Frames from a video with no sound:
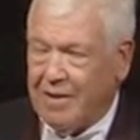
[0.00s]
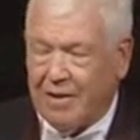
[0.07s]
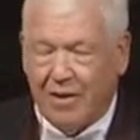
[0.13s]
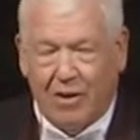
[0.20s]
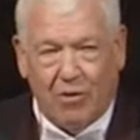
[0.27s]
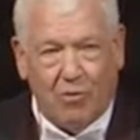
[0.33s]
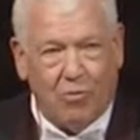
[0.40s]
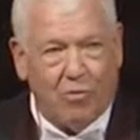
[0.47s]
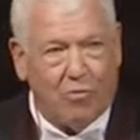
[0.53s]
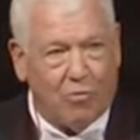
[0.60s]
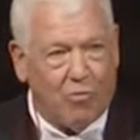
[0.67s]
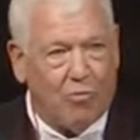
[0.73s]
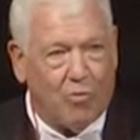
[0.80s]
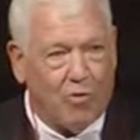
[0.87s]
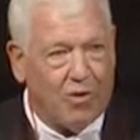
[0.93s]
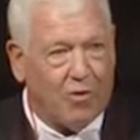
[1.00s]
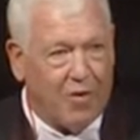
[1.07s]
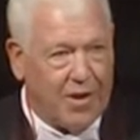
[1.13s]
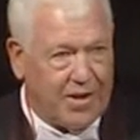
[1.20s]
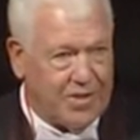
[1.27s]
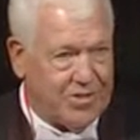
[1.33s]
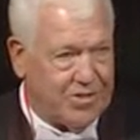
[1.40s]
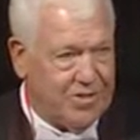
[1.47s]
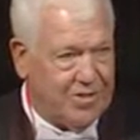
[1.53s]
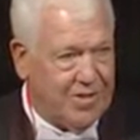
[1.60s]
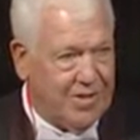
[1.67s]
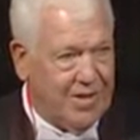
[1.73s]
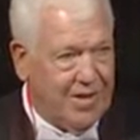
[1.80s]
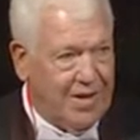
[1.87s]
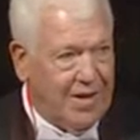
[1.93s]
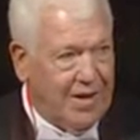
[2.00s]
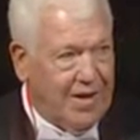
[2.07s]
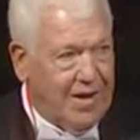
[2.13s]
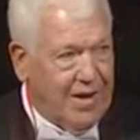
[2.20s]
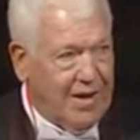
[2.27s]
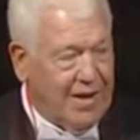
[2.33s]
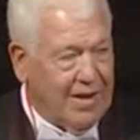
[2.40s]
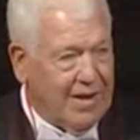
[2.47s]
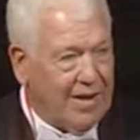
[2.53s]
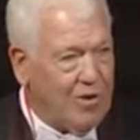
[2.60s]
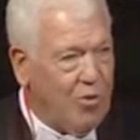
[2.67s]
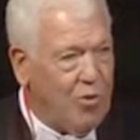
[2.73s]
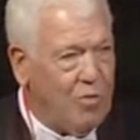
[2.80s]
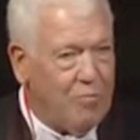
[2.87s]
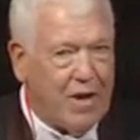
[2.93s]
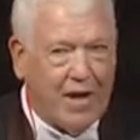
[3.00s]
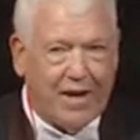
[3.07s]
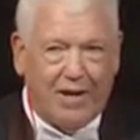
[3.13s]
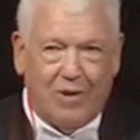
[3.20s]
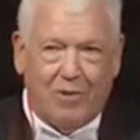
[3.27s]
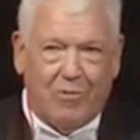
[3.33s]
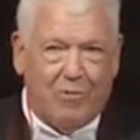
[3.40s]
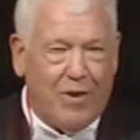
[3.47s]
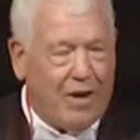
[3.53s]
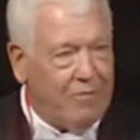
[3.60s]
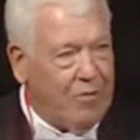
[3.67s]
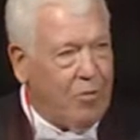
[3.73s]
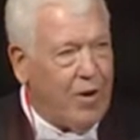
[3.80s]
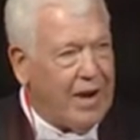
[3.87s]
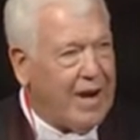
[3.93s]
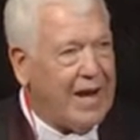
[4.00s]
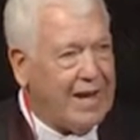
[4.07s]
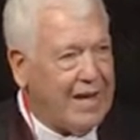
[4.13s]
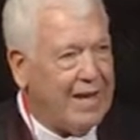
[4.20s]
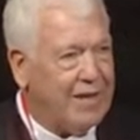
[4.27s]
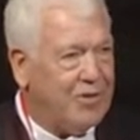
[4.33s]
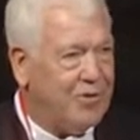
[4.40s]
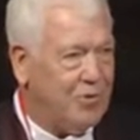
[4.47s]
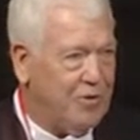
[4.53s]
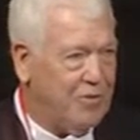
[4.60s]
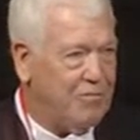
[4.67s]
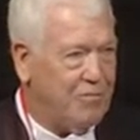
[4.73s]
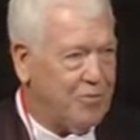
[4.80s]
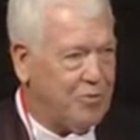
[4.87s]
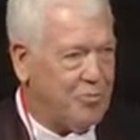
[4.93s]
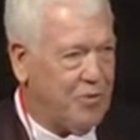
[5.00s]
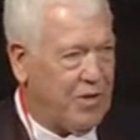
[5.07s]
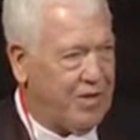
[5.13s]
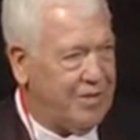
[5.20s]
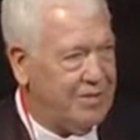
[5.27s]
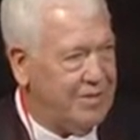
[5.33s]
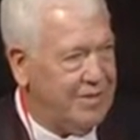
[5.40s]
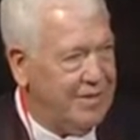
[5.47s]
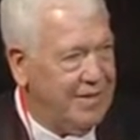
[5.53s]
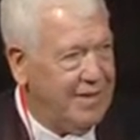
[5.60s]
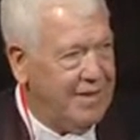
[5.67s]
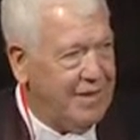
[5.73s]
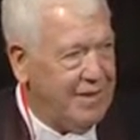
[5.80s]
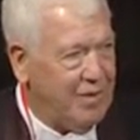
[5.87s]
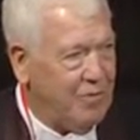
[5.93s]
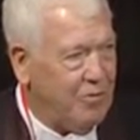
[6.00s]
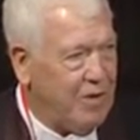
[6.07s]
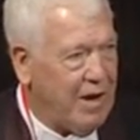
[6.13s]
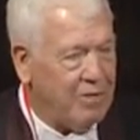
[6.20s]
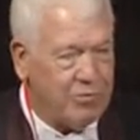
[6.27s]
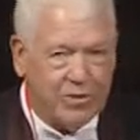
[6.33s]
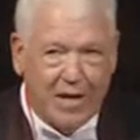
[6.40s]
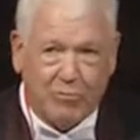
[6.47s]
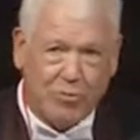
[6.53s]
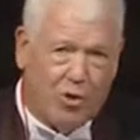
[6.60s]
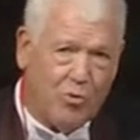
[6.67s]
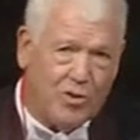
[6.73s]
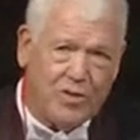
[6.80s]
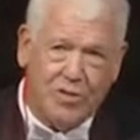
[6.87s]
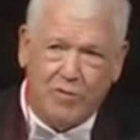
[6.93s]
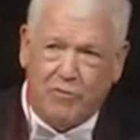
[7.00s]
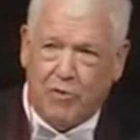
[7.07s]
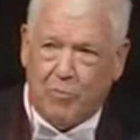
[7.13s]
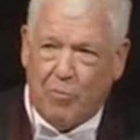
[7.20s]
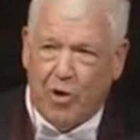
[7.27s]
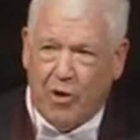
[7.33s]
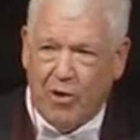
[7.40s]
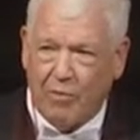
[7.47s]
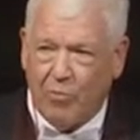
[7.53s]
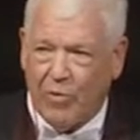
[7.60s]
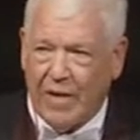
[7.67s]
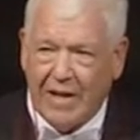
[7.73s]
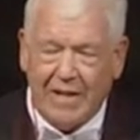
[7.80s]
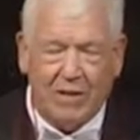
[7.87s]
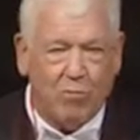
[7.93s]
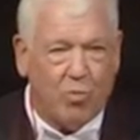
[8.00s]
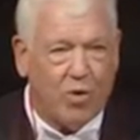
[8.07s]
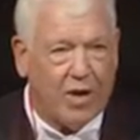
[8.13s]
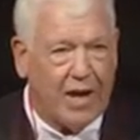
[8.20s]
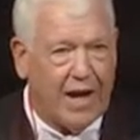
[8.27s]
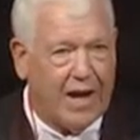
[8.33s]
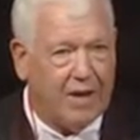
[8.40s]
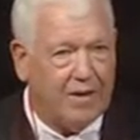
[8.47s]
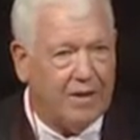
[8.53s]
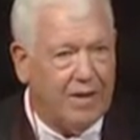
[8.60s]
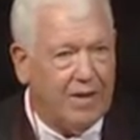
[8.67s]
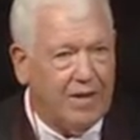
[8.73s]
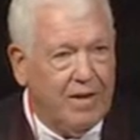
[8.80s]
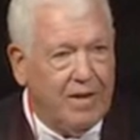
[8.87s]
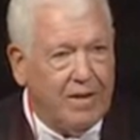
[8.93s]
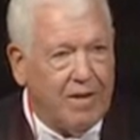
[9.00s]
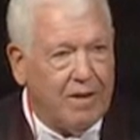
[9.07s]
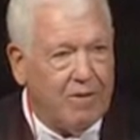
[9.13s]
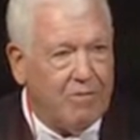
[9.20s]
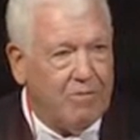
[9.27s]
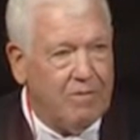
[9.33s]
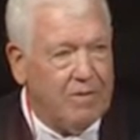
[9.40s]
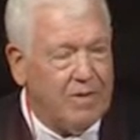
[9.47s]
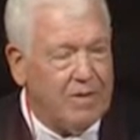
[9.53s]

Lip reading: you know, were the greatest. And going back, you know, why did I get into it in the first place? You know, I was always into football, and when that didn't work out, you know,